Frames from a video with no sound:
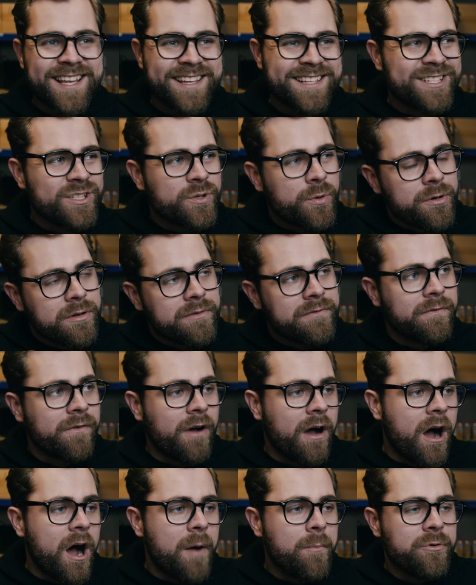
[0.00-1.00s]
sort of
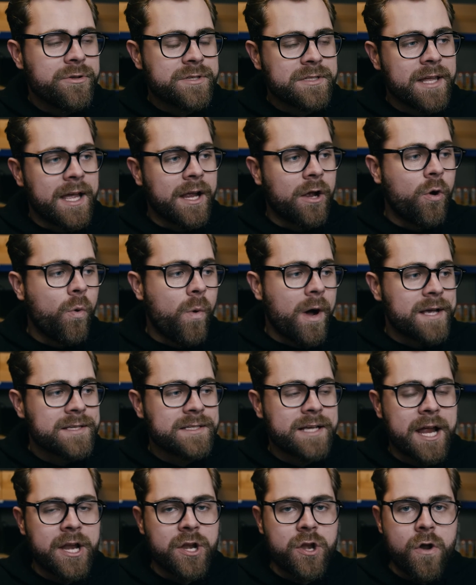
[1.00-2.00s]
almost like
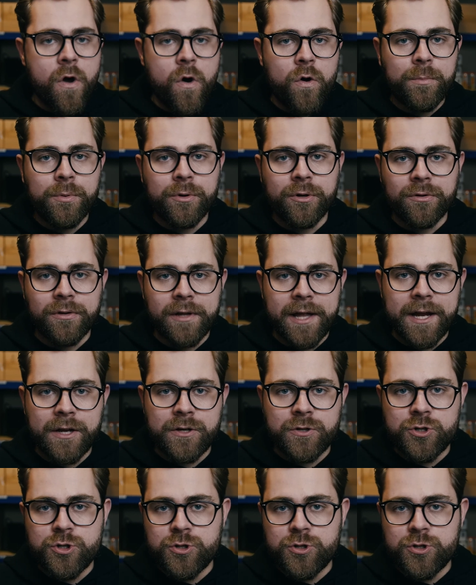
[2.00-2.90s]
quasi-noble, like